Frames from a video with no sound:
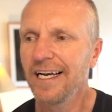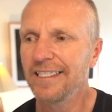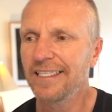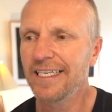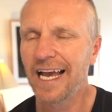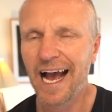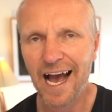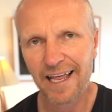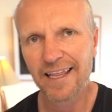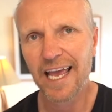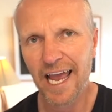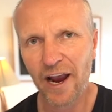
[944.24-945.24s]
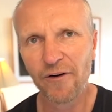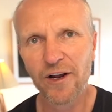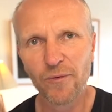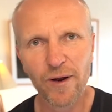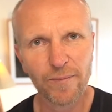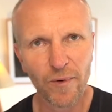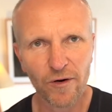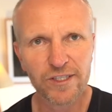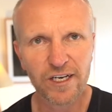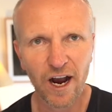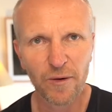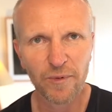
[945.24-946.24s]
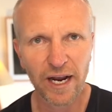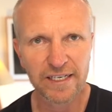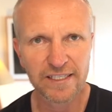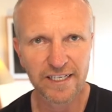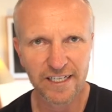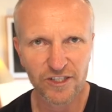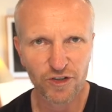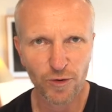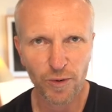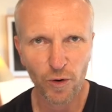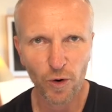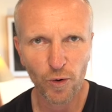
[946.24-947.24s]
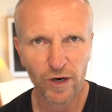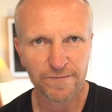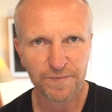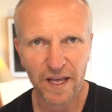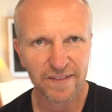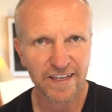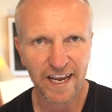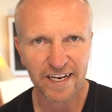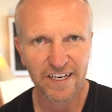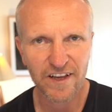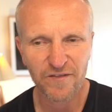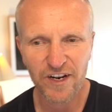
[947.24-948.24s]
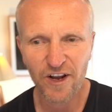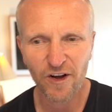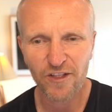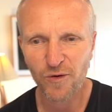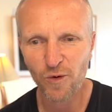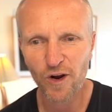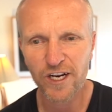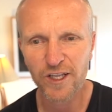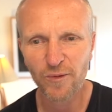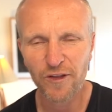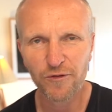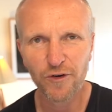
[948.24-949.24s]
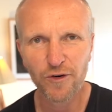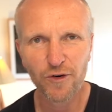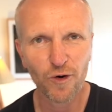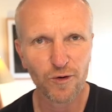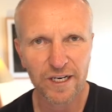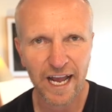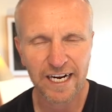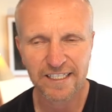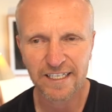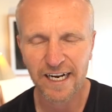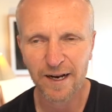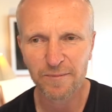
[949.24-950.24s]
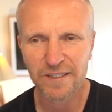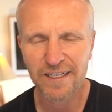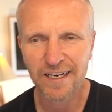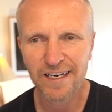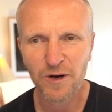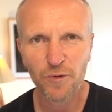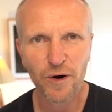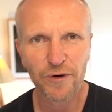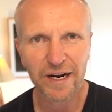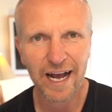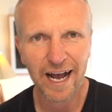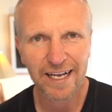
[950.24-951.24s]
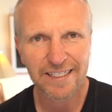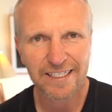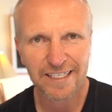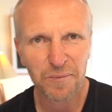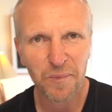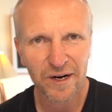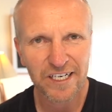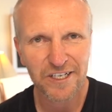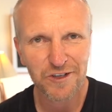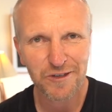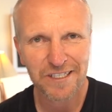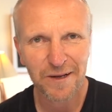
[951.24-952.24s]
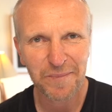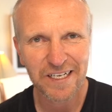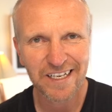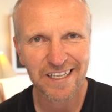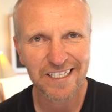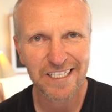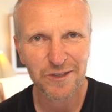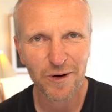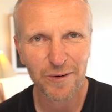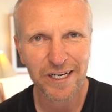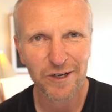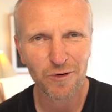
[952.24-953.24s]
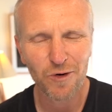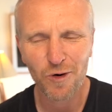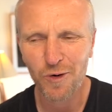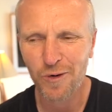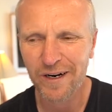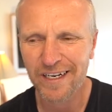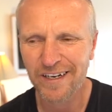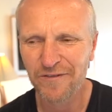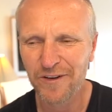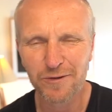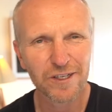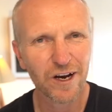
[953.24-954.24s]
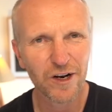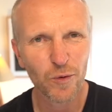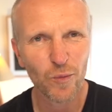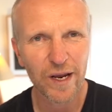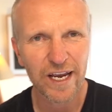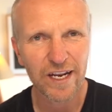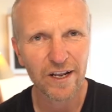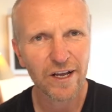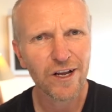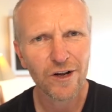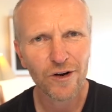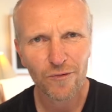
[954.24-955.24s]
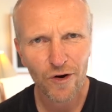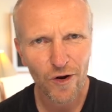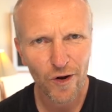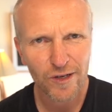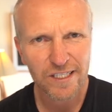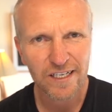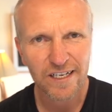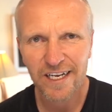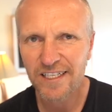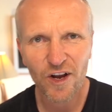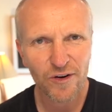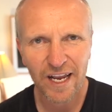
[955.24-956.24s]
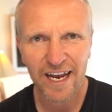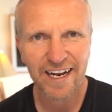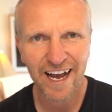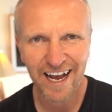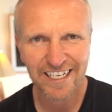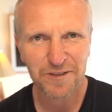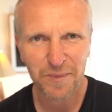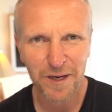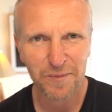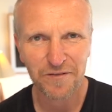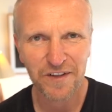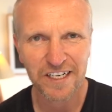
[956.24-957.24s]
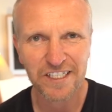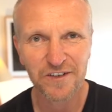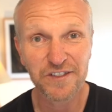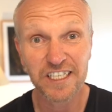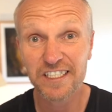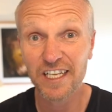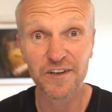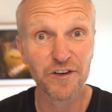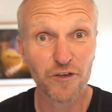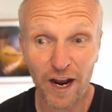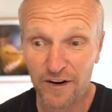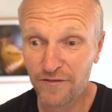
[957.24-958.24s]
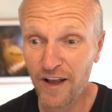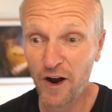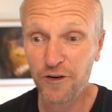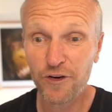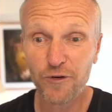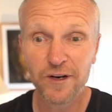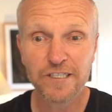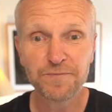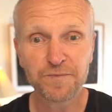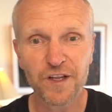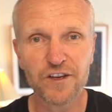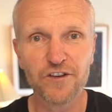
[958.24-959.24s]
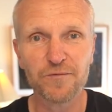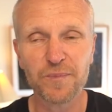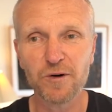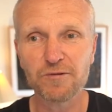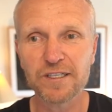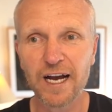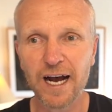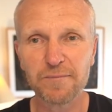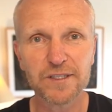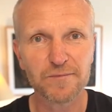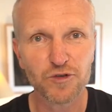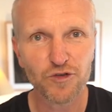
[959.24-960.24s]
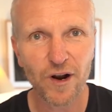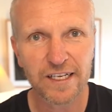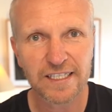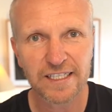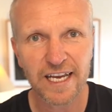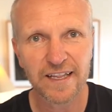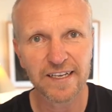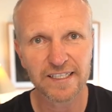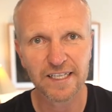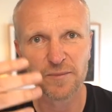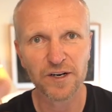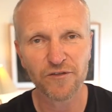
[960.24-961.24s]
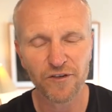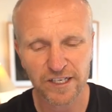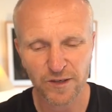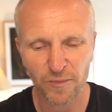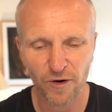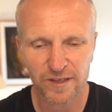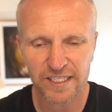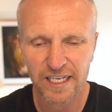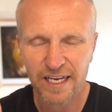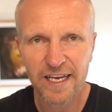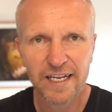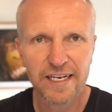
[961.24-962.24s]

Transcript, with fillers: It's the other area where most chiropractors get super awkward. At the end of their video, they're working their way through, call to action comes where we're going to ask somebody to do something, and this is where we get all awkward and it feels kind of weird. Rehearse it. It's okay to ask people of things. You've just delivered great value. You've built up some trust there. There's a little bit of reciprocity.